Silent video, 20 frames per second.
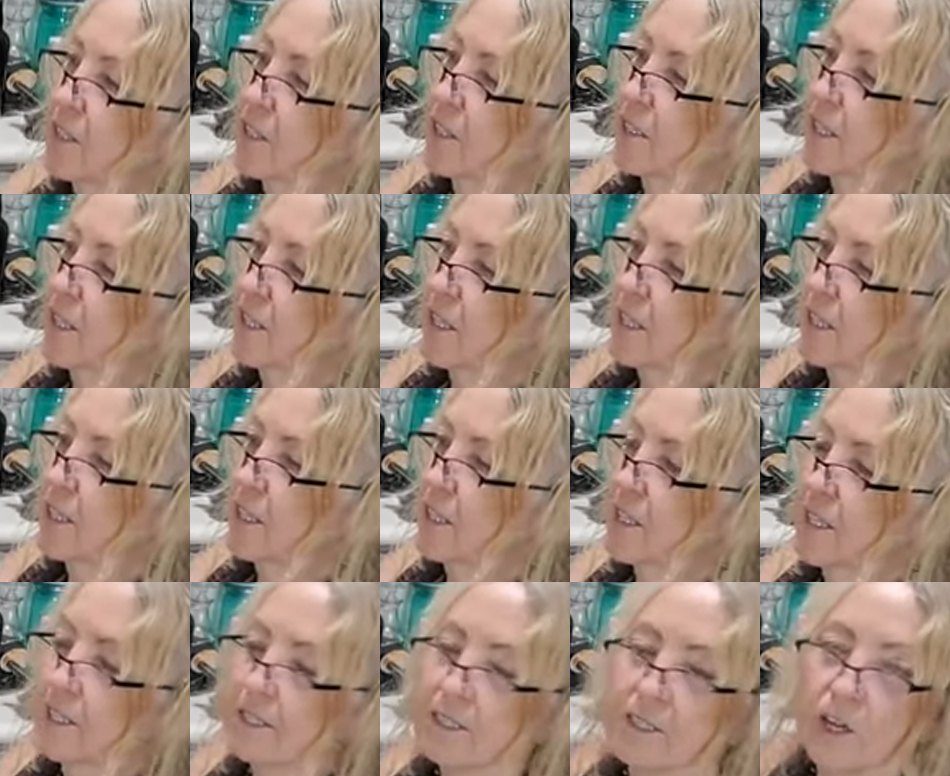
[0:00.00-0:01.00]
is like
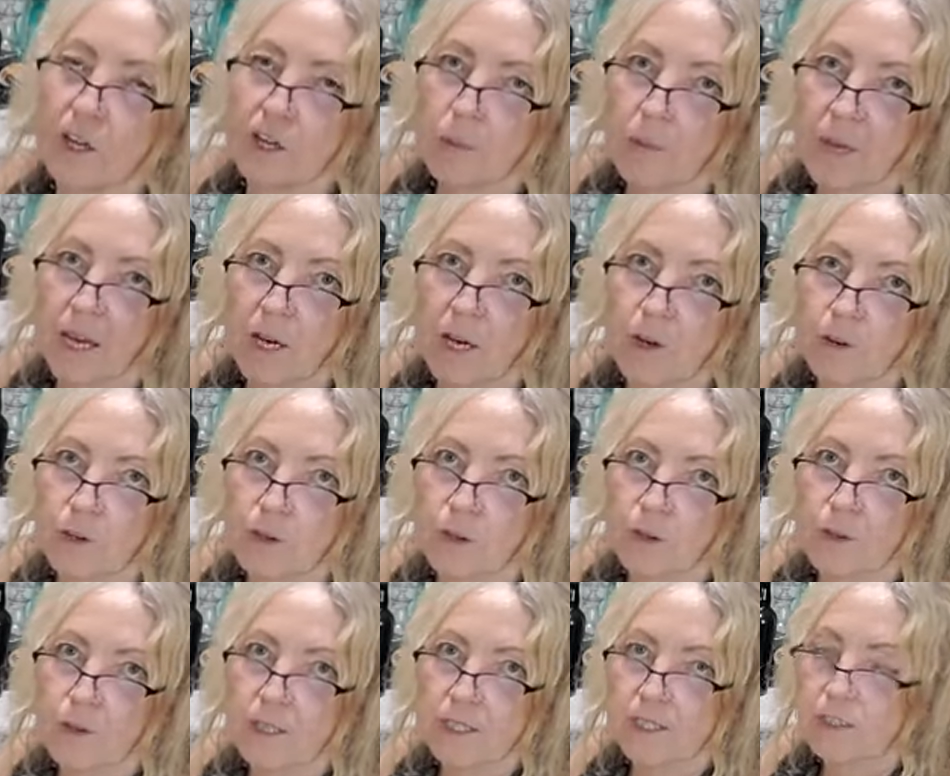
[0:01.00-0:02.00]
it's not a
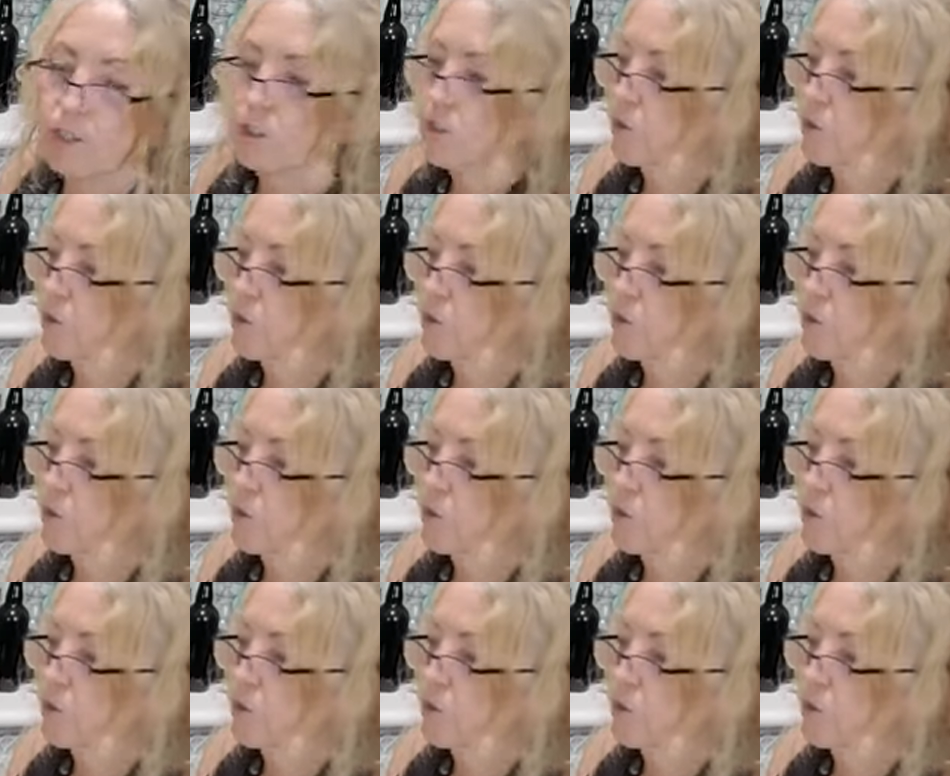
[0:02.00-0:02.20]
powder, it's just